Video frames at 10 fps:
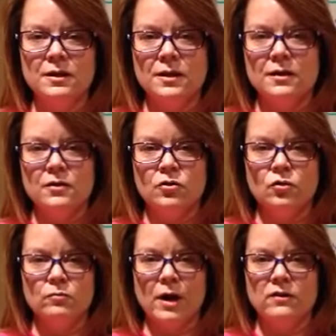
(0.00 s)
in
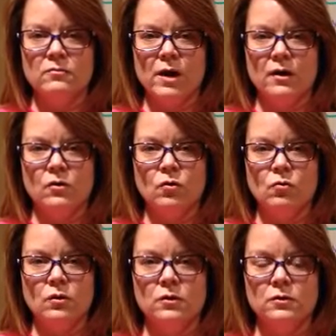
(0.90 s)
your mathematical
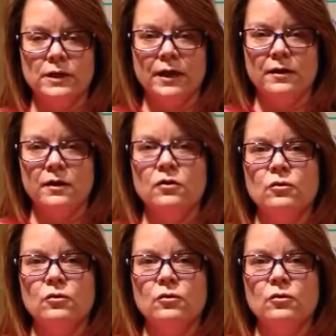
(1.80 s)
world and in